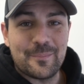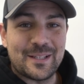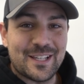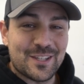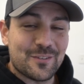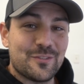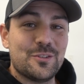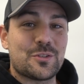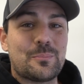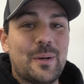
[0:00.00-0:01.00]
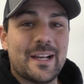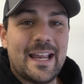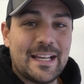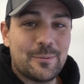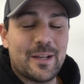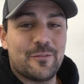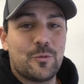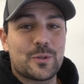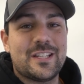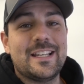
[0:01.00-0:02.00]
coming in the future. But anyway,
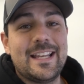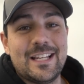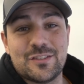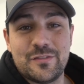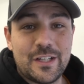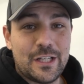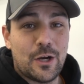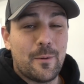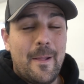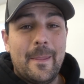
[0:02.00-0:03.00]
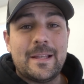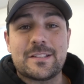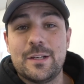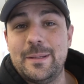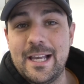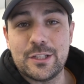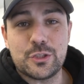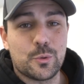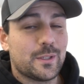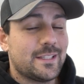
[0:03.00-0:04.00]
for today's video, it's gonna be kind of
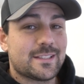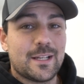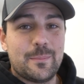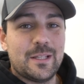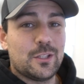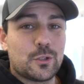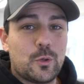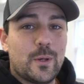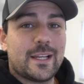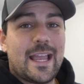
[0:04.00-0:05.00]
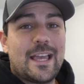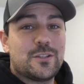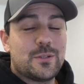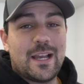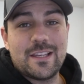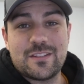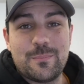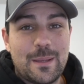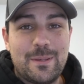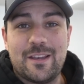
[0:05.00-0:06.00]
short. It's gonna be a little quick. As you guys
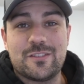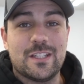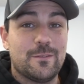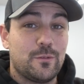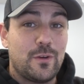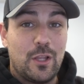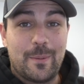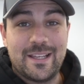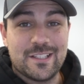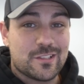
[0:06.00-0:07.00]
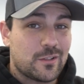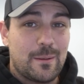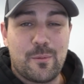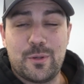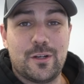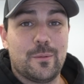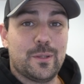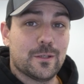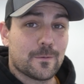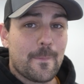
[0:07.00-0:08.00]
maybe have seen, if you follow my Instagram, I'll put it up
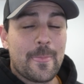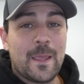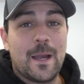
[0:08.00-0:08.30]
here.